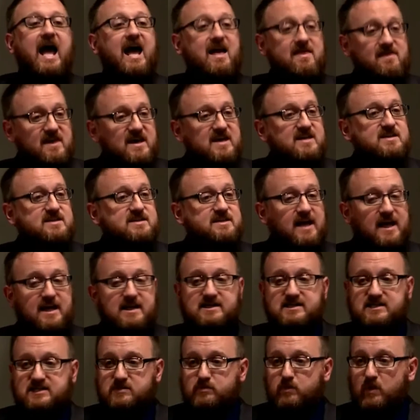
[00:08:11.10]
In this
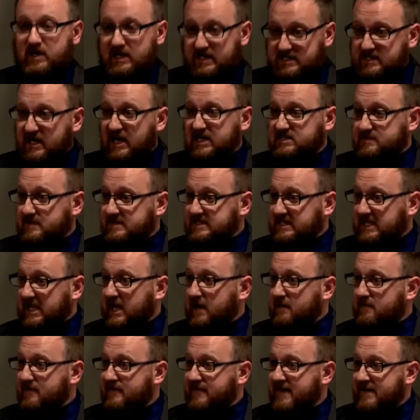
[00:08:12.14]
sense, when it talks about the
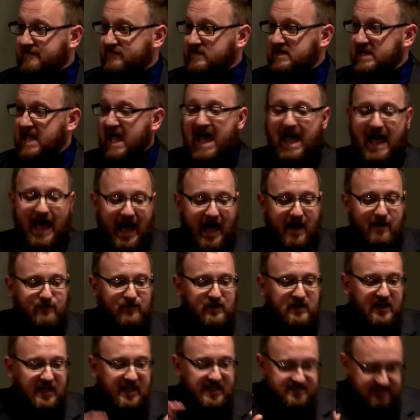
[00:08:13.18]
kingdom of heaven,
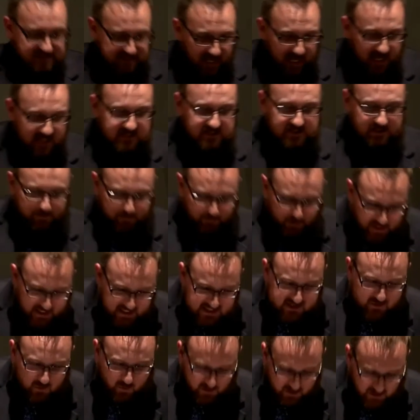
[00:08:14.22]
heaven is not the
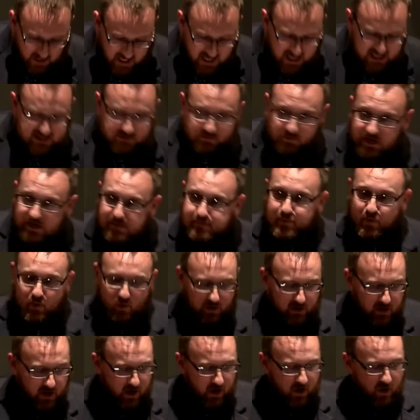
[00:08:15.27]
place where God's
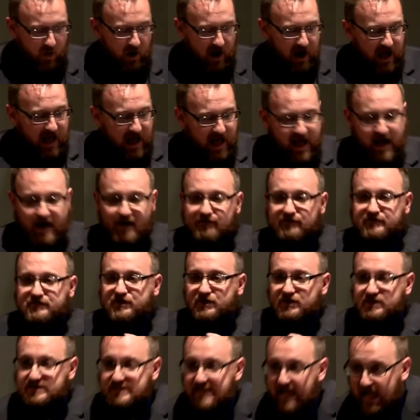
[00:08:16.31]
people go
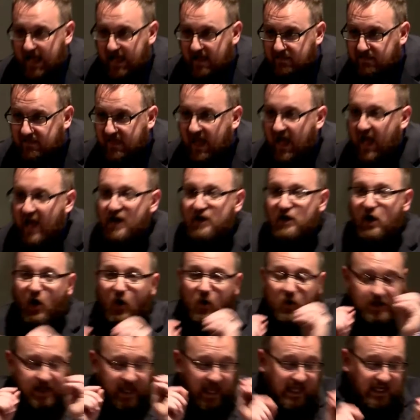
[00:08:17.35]
after death.
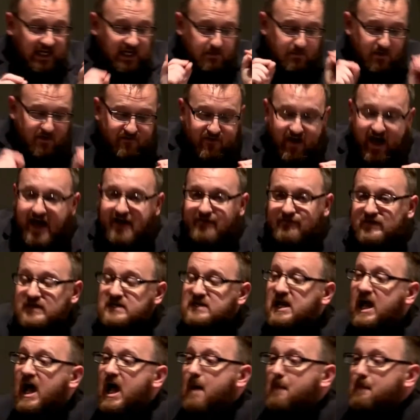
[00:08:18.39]
No, kingdom of
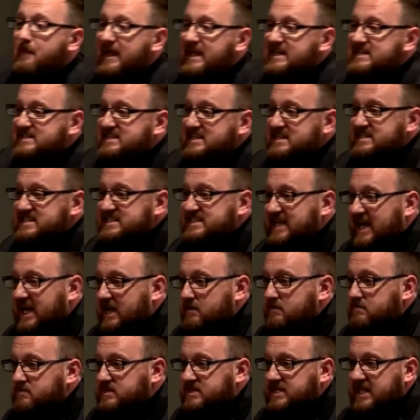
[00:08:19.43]
heaven means the
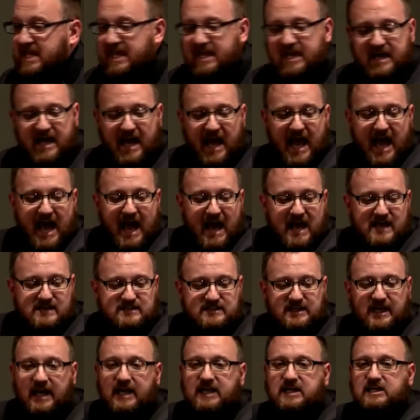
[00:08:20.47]
same thing
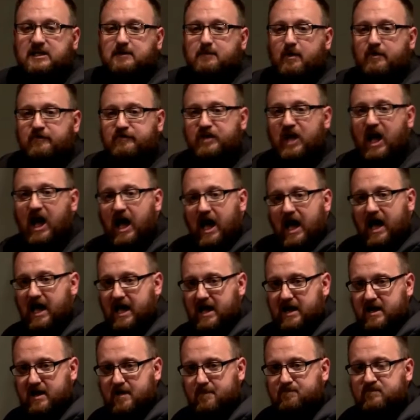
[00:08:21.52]
as kingdom of
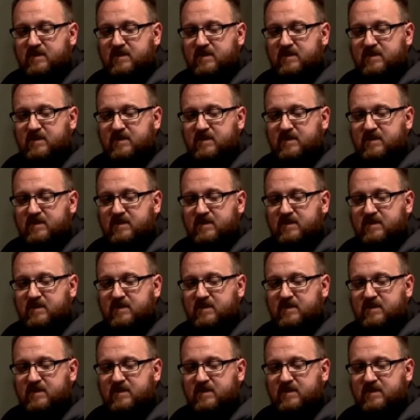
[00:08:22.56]
God.